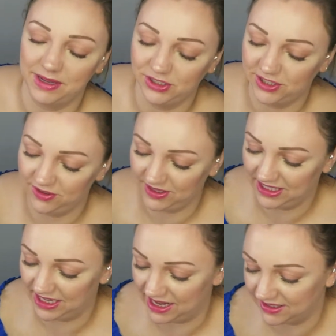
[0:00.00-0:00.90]
I just don't
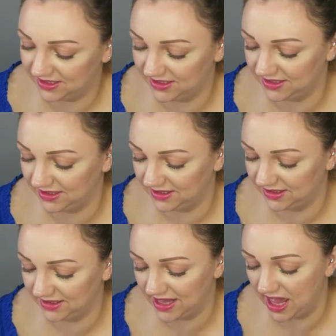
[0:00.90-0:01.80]
think it lasts
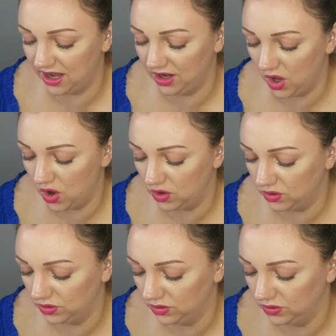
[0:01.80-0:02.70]
that
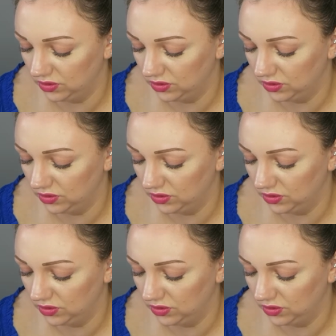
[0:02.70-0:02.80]
long